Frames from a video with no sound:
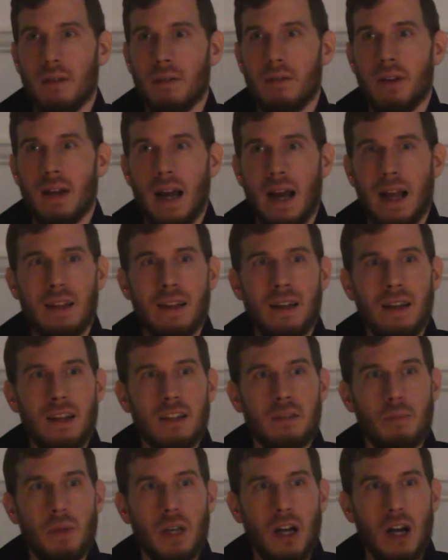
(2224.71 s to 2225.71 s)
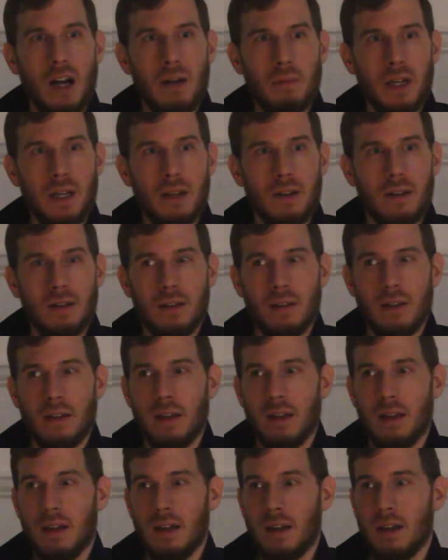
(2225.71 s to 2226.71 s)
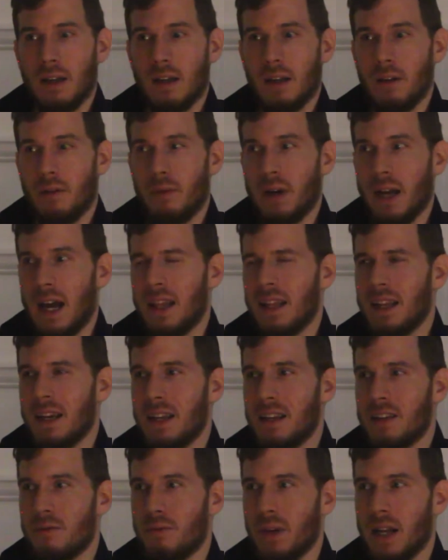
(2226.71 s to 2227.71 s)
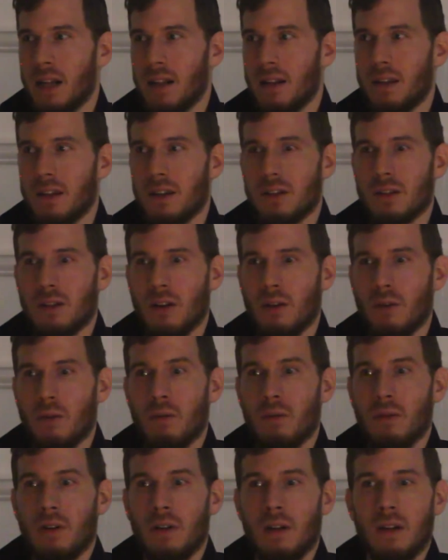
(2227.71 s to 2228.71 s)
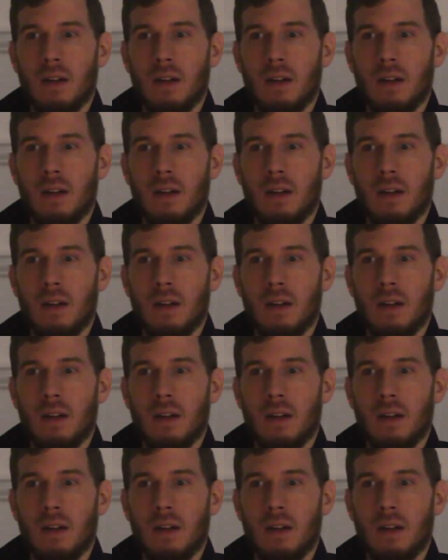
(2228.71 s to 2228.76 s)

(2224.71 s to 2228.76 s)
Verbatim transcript: Reality is becoming. Reality is real. There's nowhere